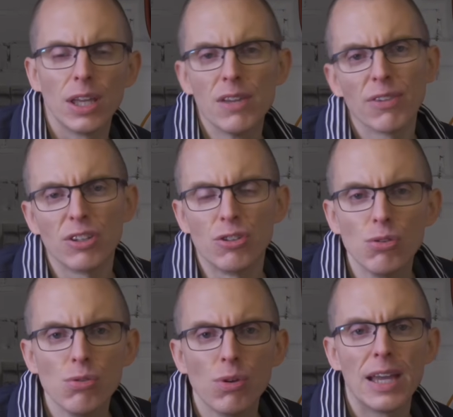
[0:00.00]
If I
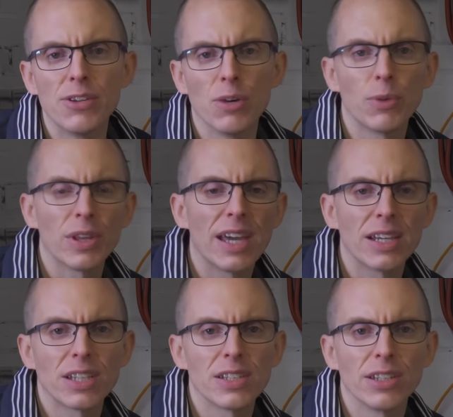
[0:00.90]
do end up with
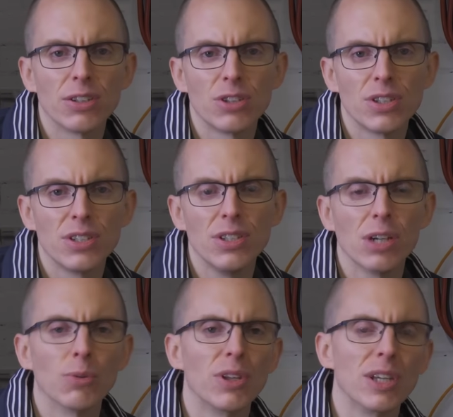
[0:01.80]
excess electricity, I
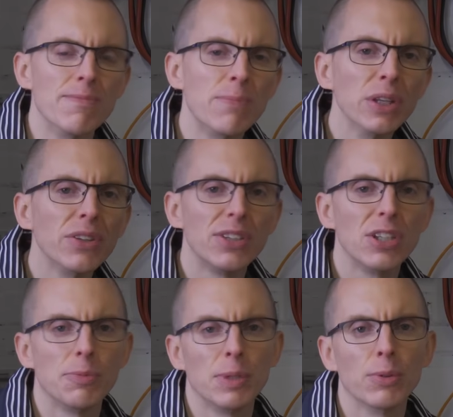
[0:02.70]
want the ability
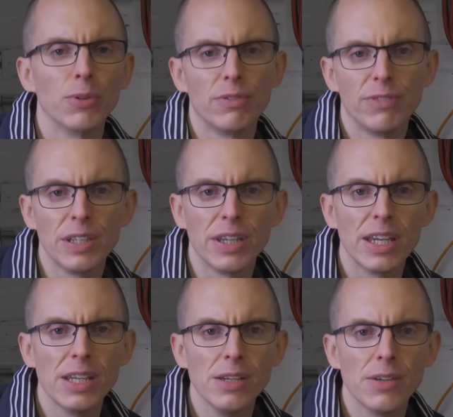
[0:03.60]
to be able to feed it
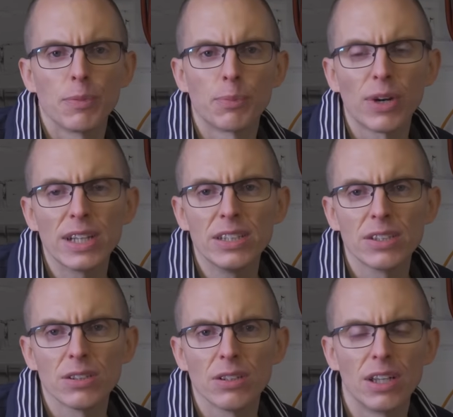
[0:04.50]
in. The
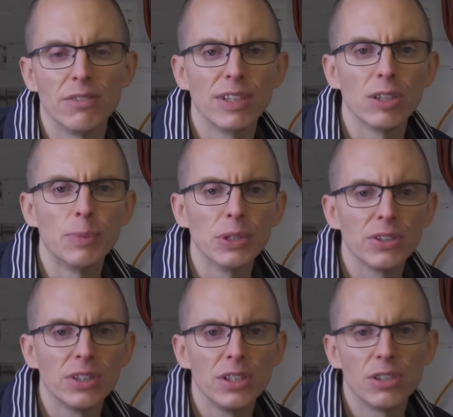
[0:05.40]
price and
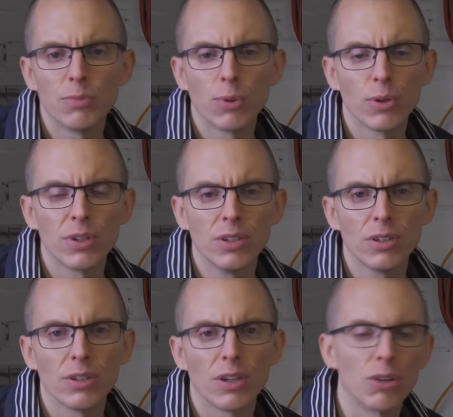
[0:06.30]
availability is important.
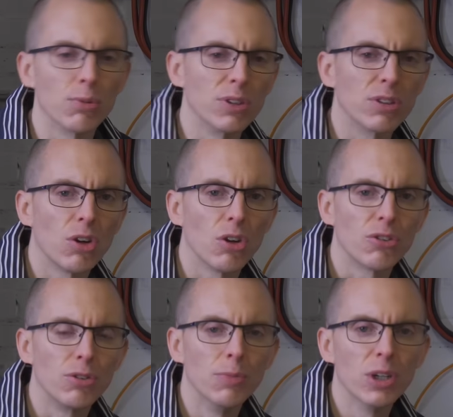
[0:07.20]
I don't want it to cost
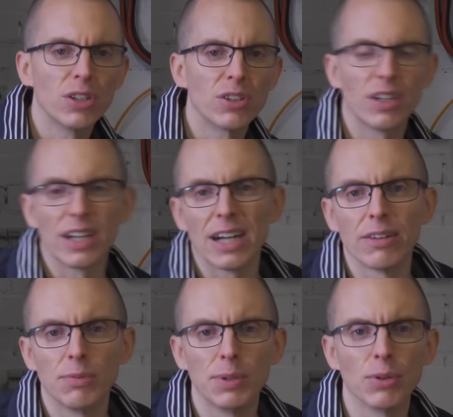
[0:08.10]
too much, and I have
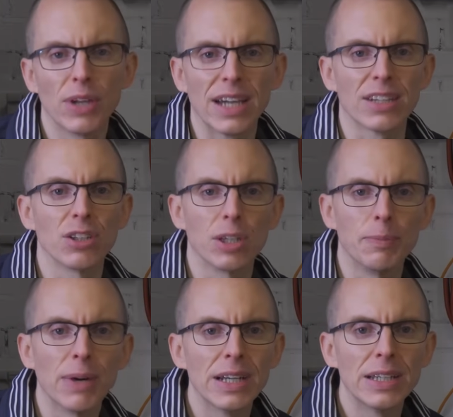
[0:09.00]
to be able to actually
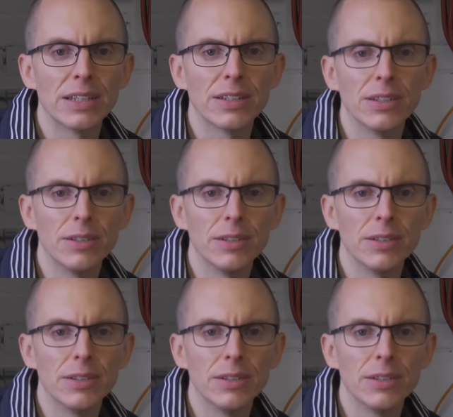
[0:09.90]
buy it.